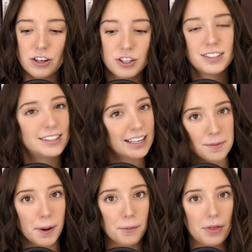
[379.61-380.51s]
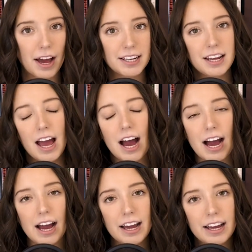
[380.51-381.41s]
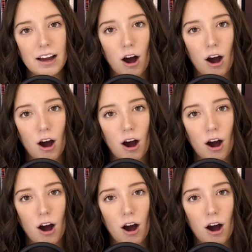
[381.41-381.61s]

Just think about that. I